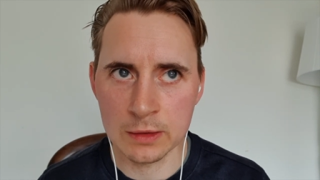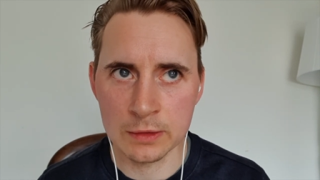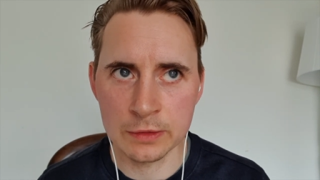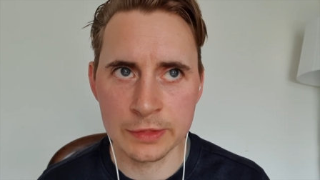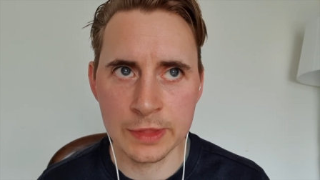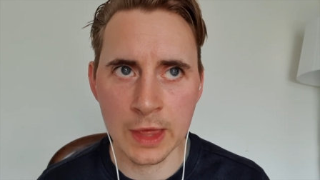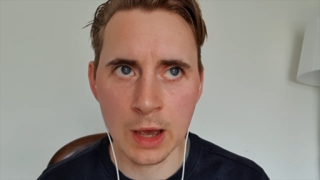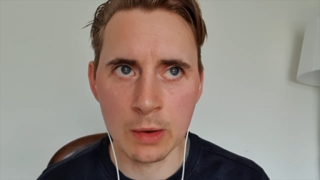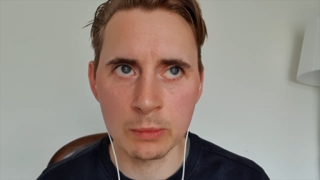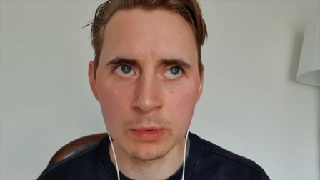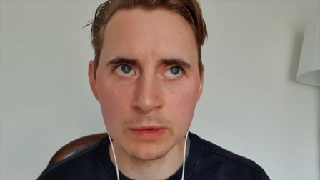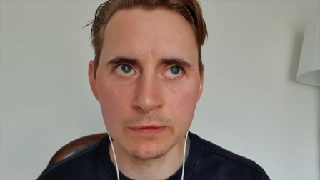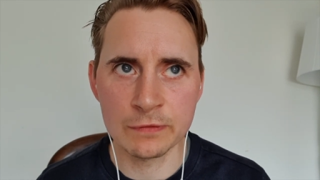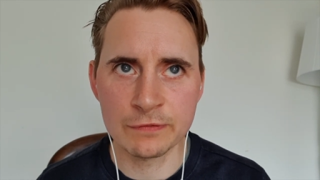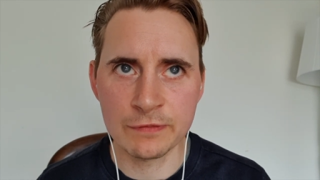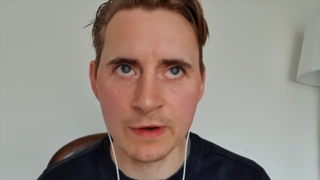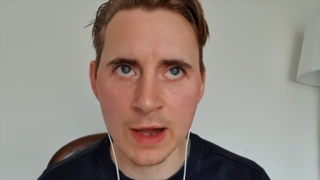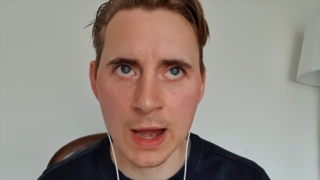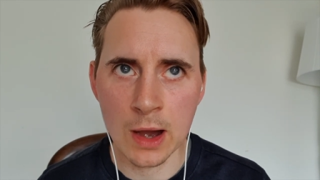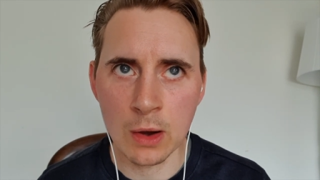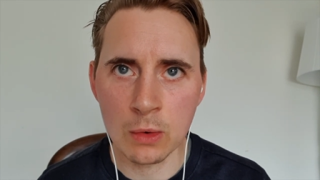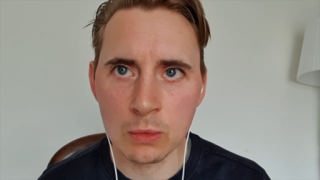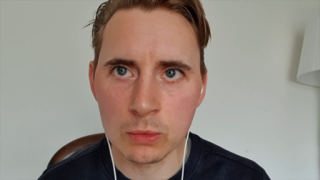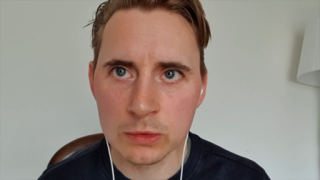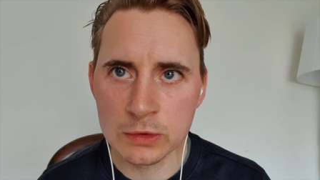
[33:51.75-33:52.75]
that we
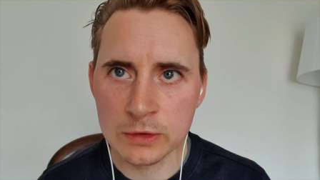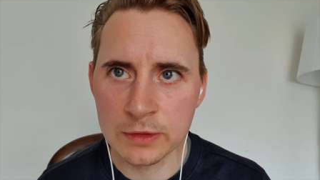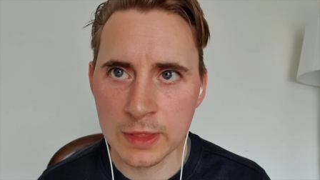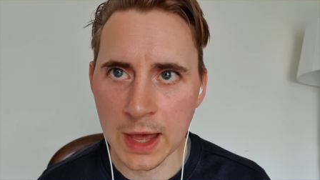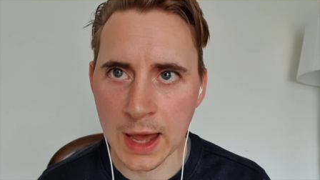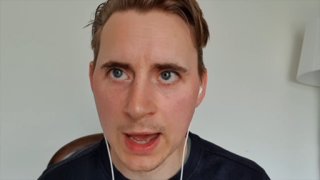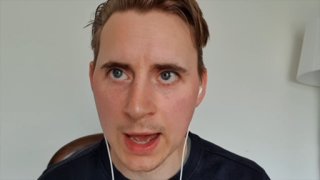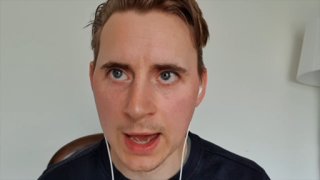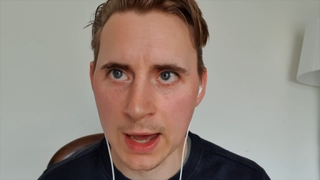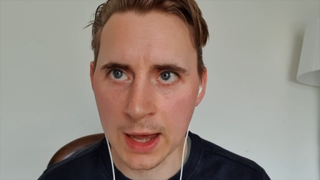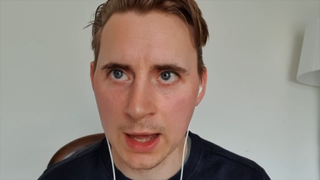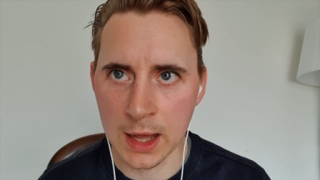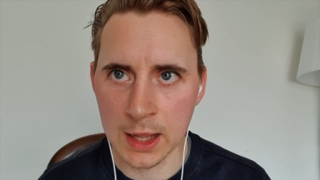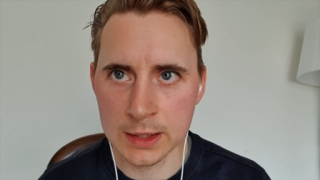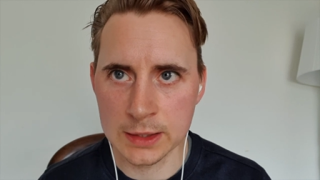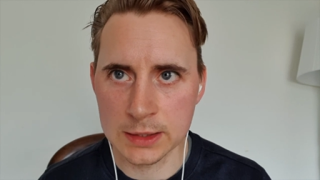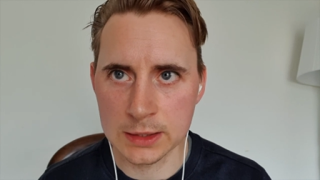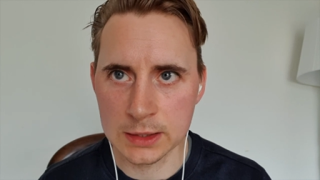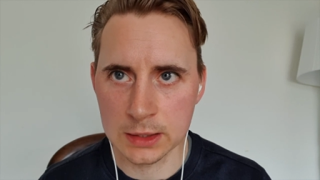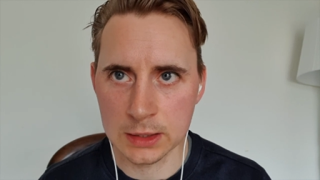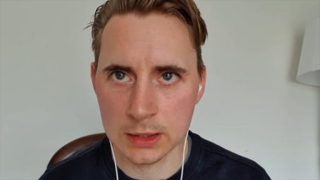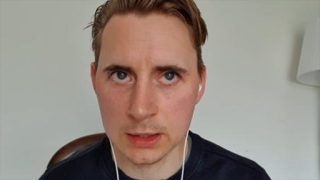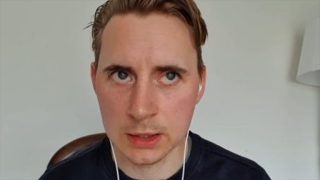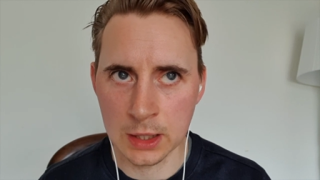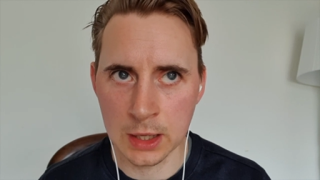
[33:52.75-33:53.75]
found that had
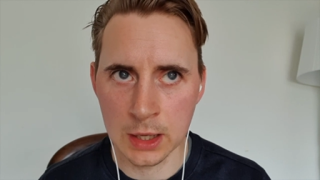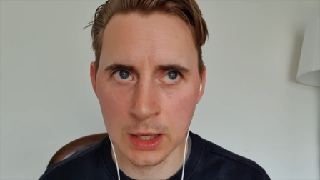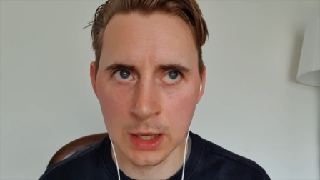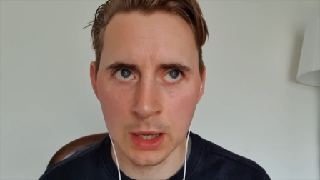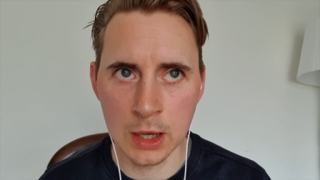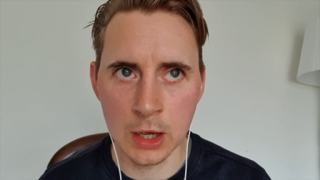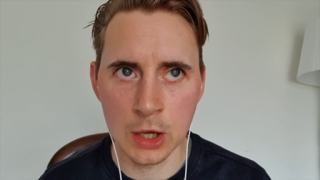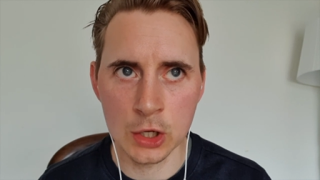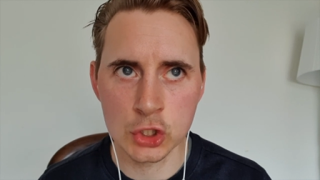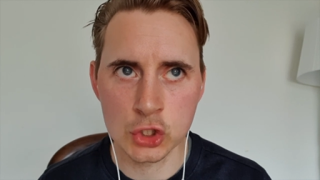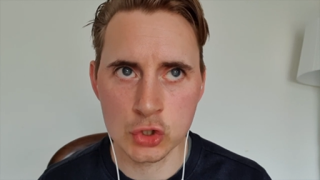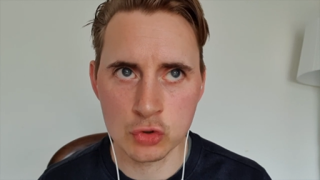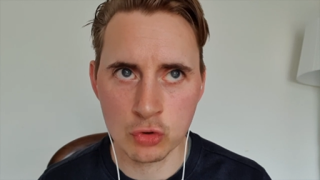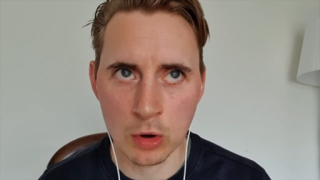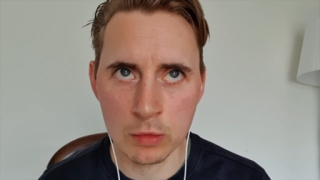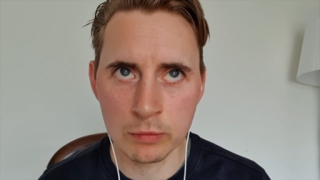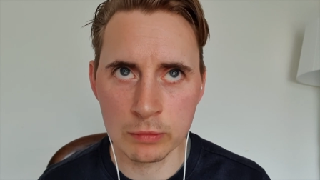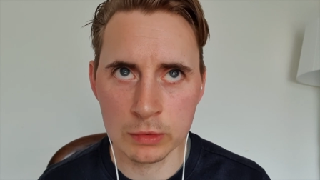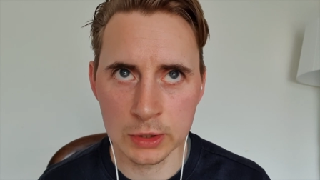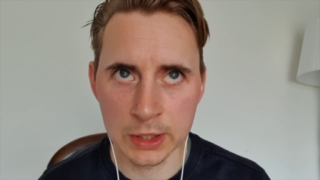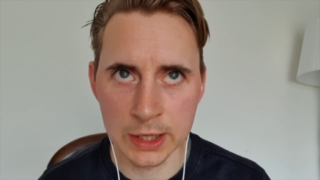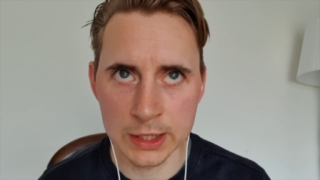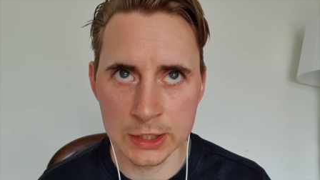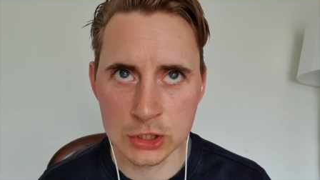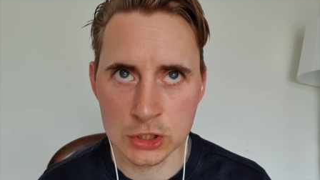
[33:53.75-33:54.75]
uh, a strong
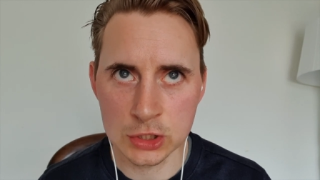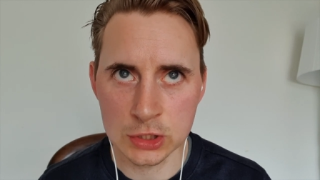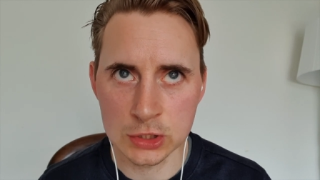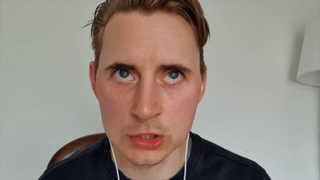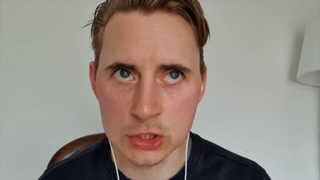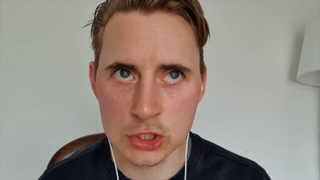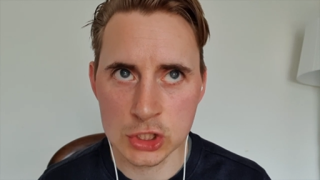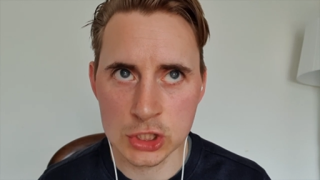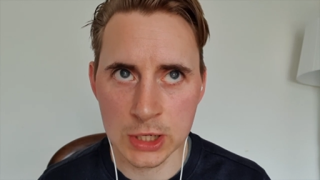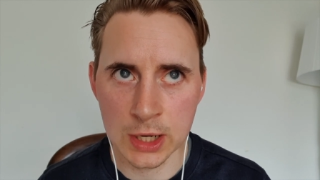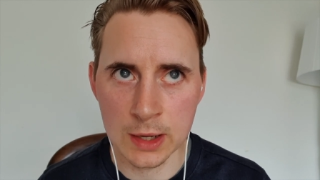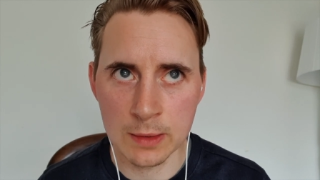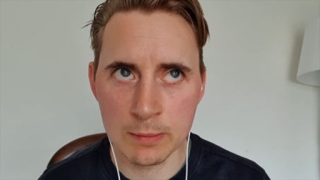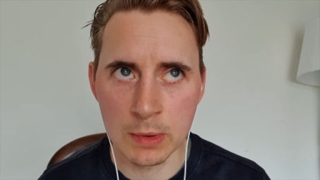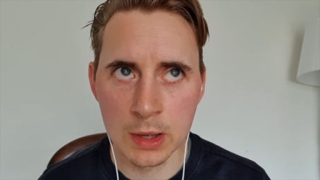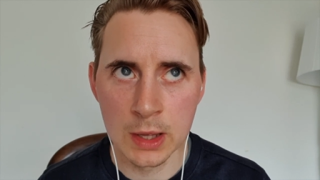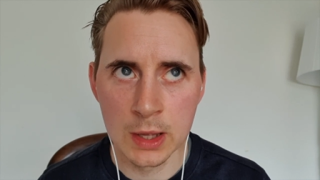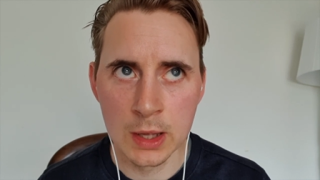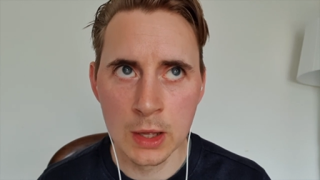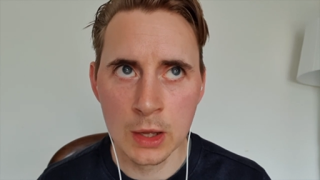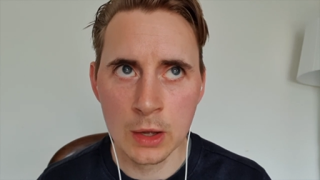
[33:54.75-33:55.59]
relationship,